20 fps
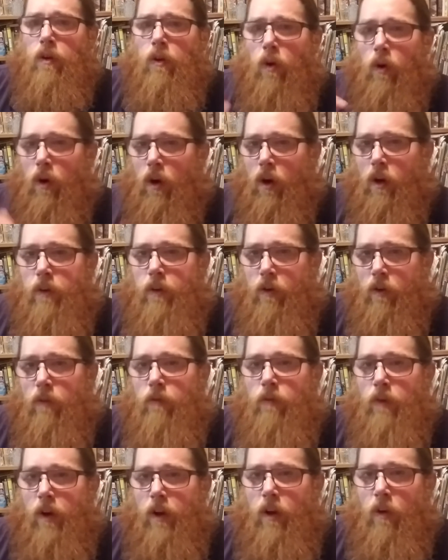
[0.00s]
or under
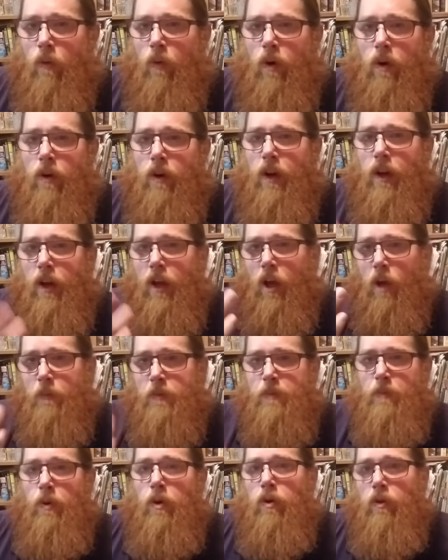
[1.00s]
running water. It
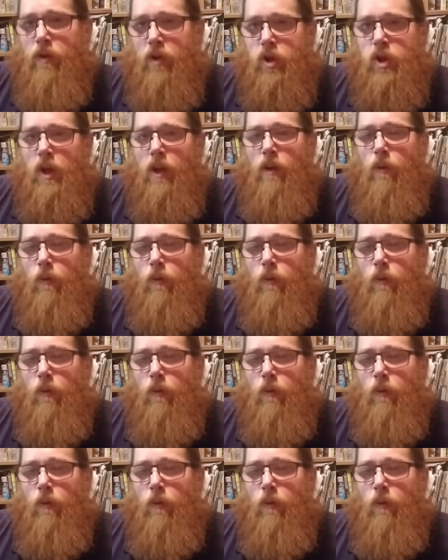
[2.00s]
helps pull the shell